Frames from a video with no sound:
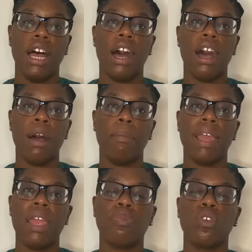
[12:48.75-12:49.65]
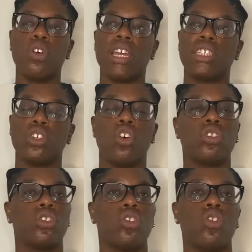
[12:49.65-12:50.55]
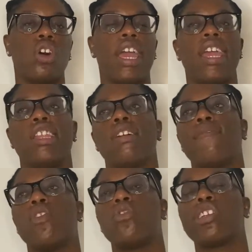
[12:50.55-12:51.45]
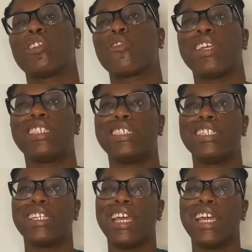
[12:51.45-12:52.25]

April is also a devoted Christian.